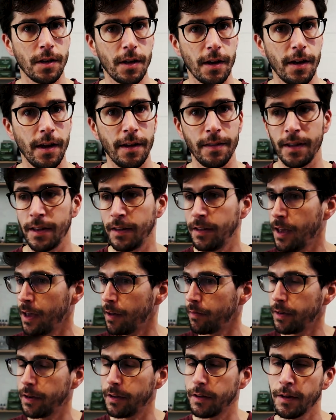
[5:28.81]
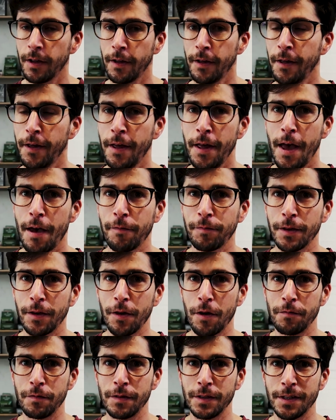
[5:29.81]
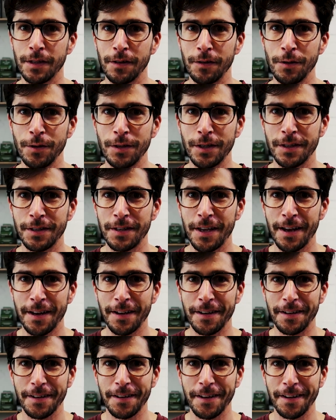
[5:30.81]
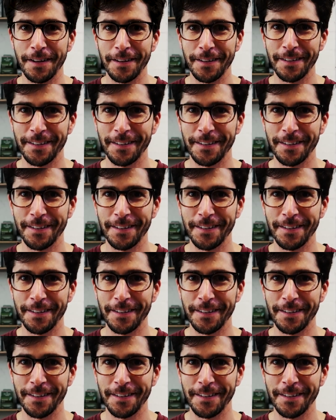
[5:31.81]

Yeah, and then you have to go visit Lucia Technic.